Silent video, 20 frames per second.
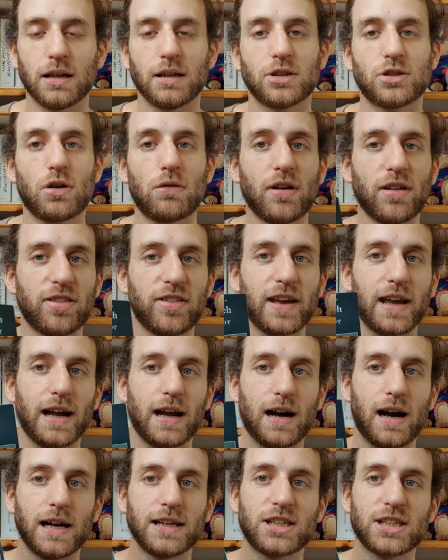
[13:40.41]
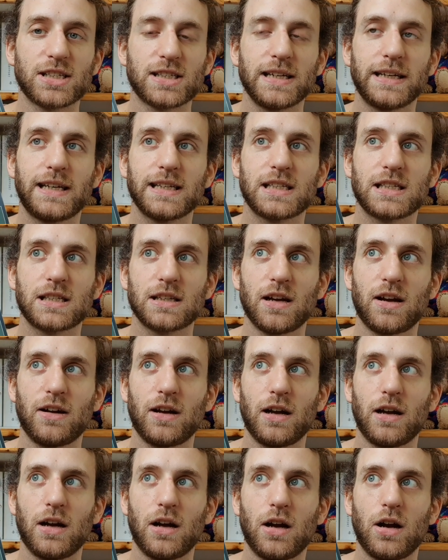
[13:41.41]
Dorothea, I just think, is
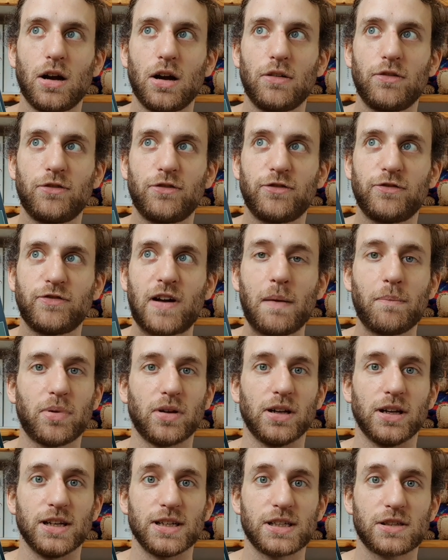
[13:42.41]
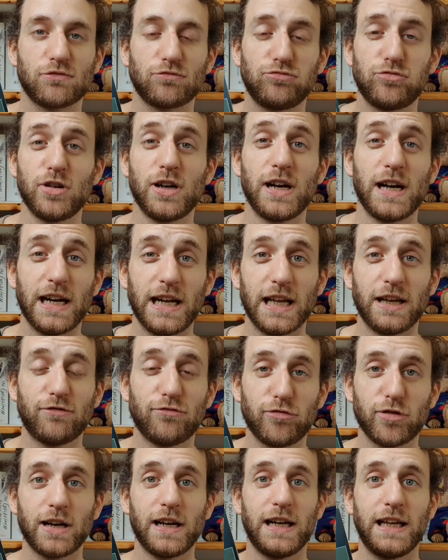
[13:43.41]
a fabulous, really,
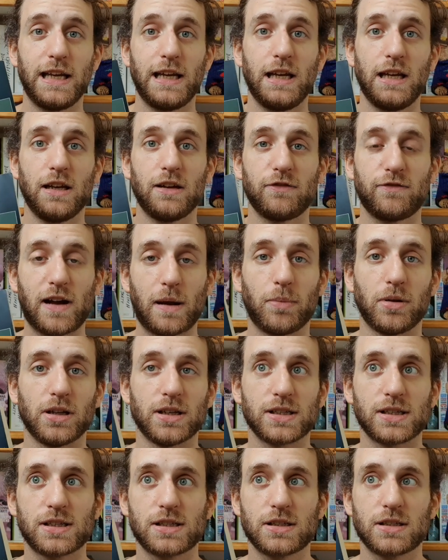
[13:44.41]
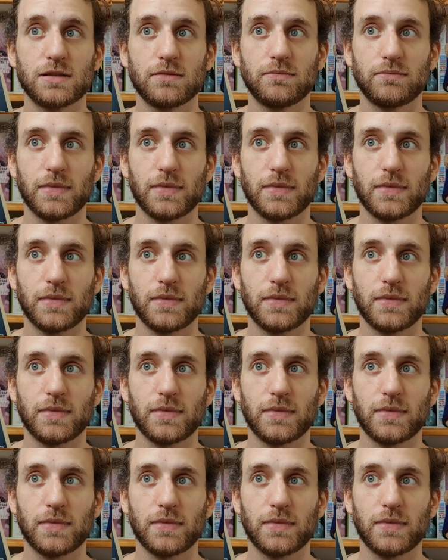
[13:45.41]
really fabulous